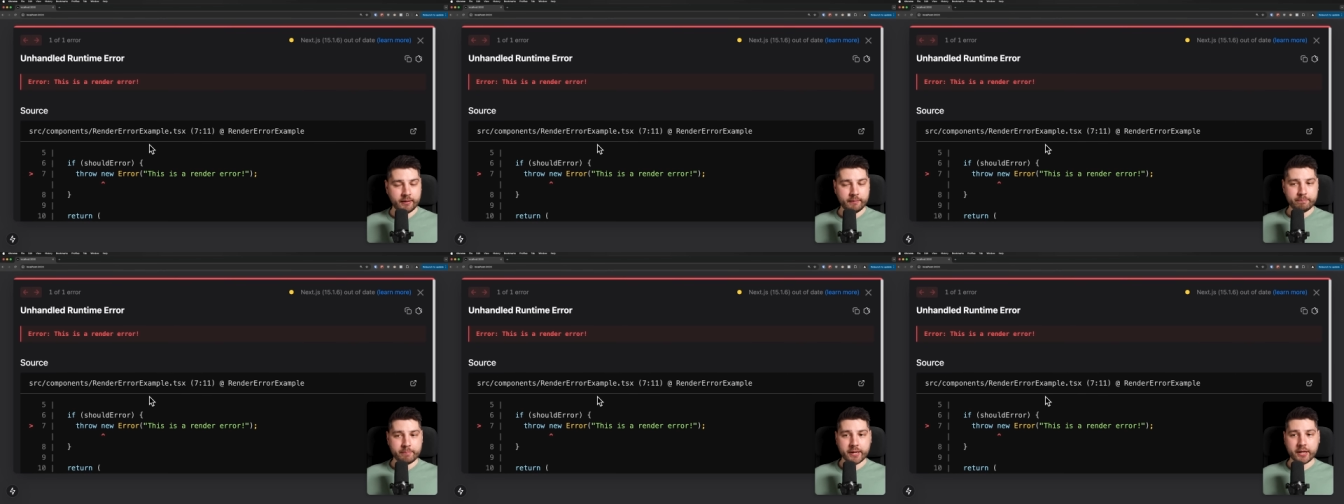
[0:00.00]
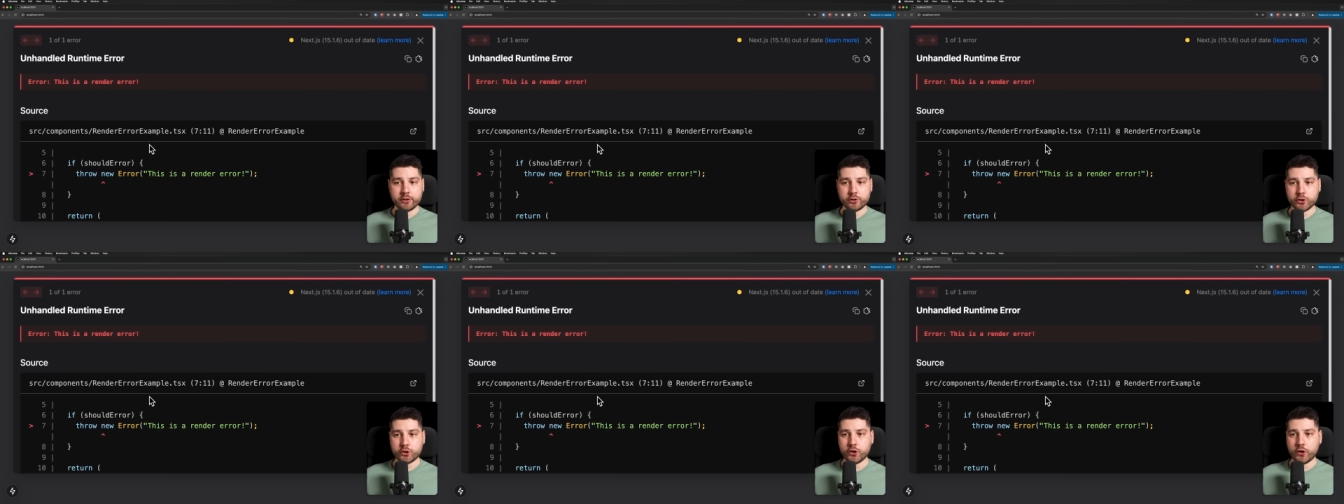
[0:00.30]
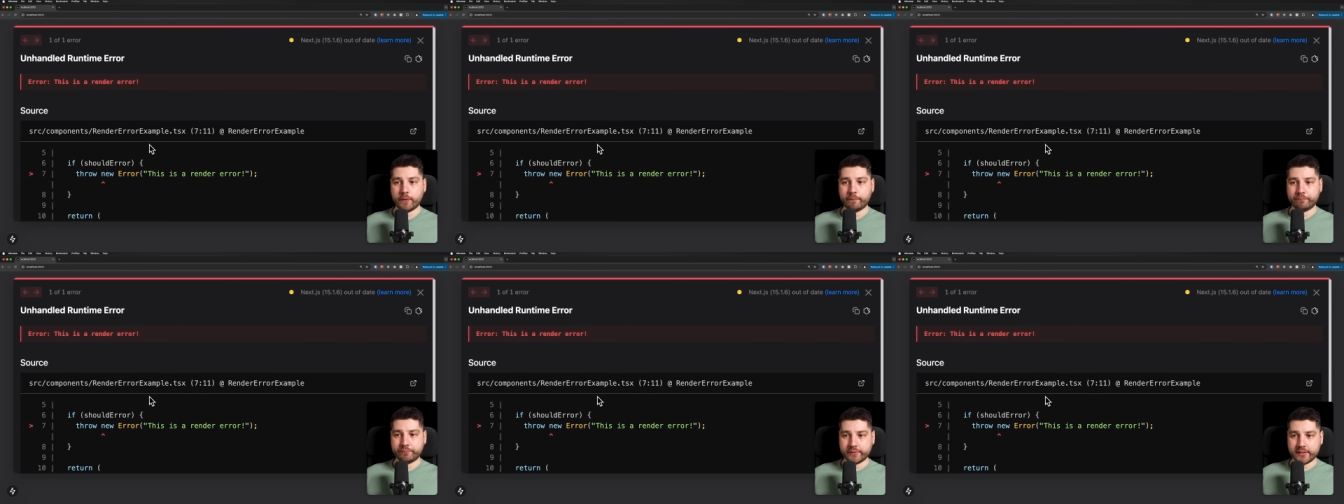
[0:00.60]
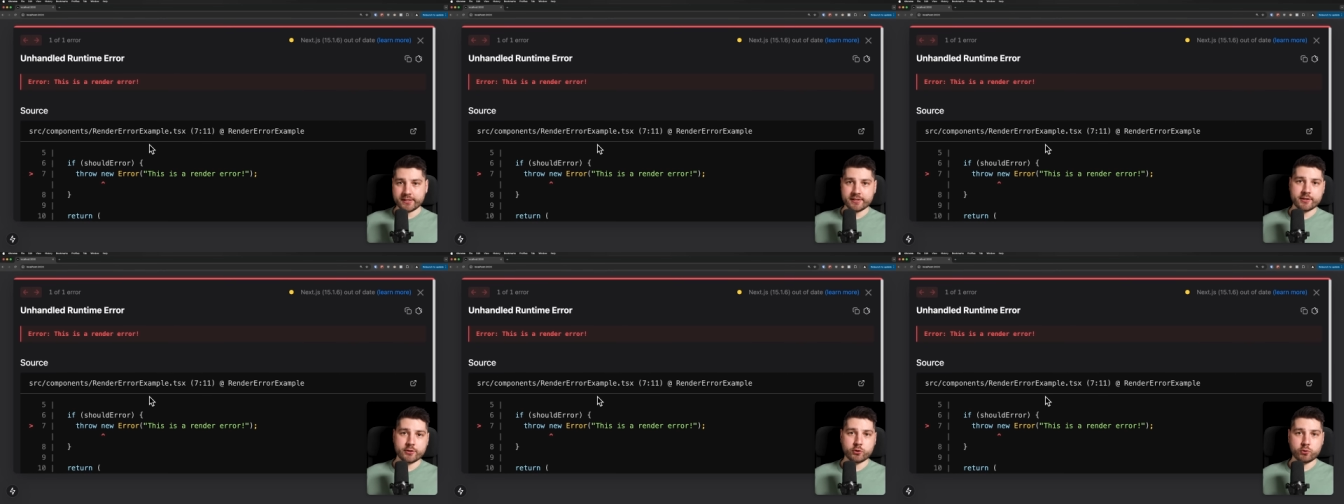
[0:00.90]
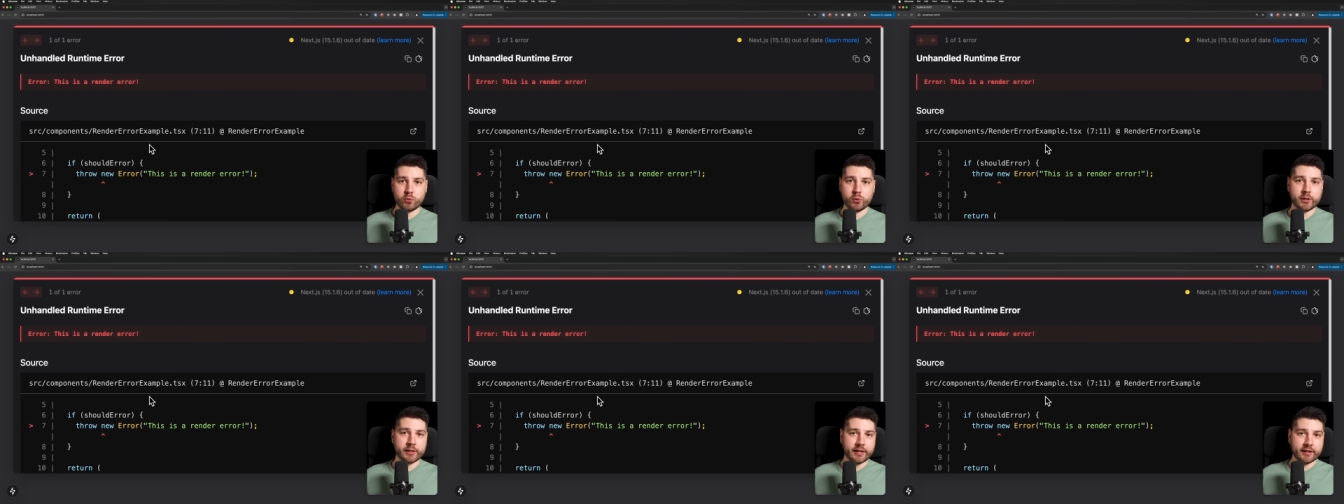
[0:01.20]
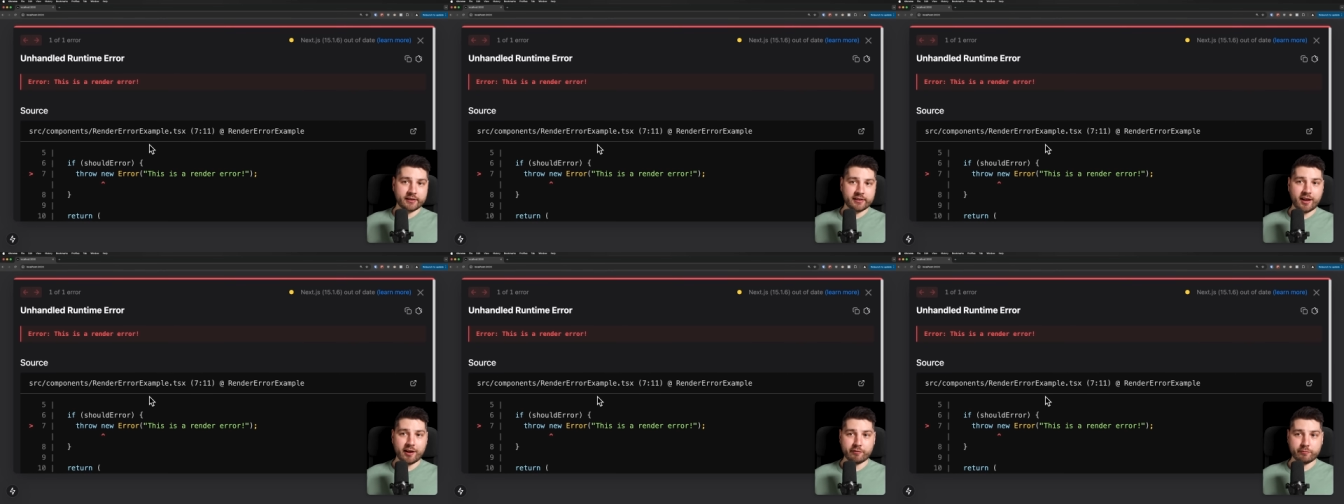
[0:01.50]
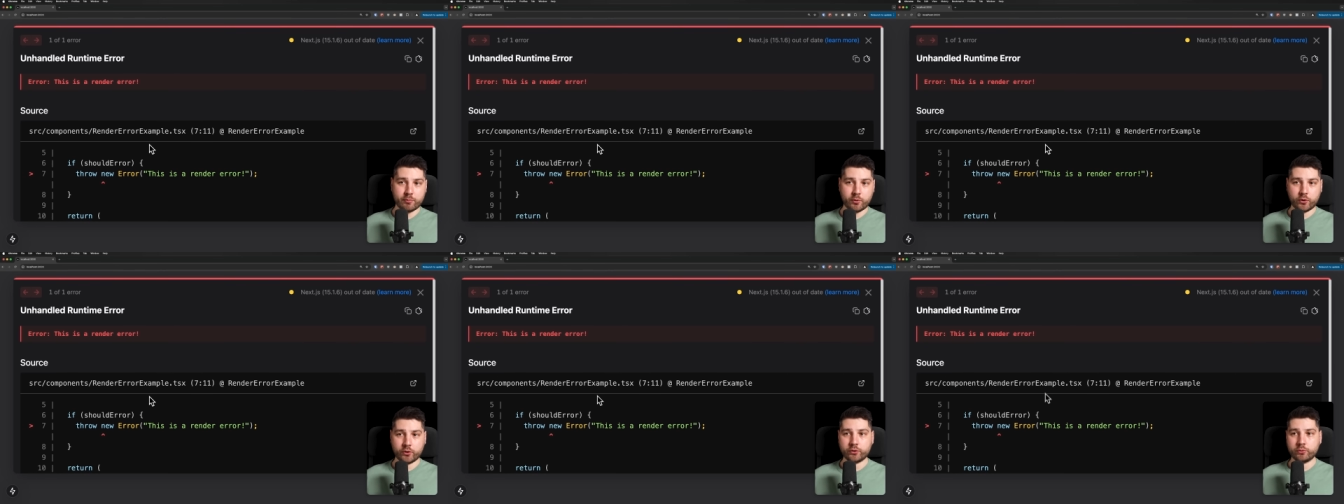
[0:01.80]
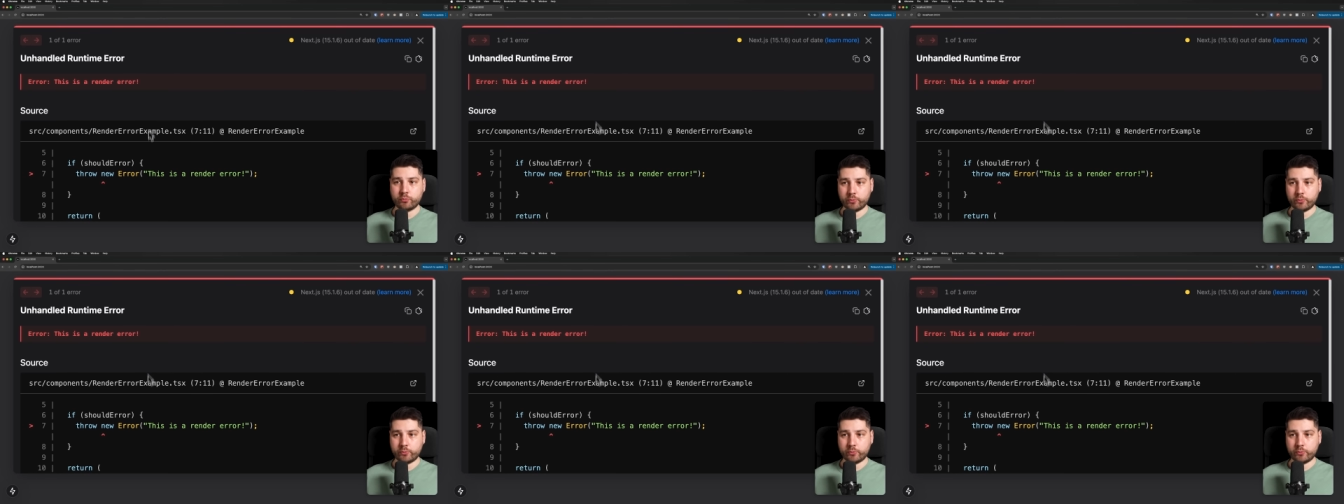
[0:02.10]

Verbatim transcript: Because sure, this is cool in dev mode.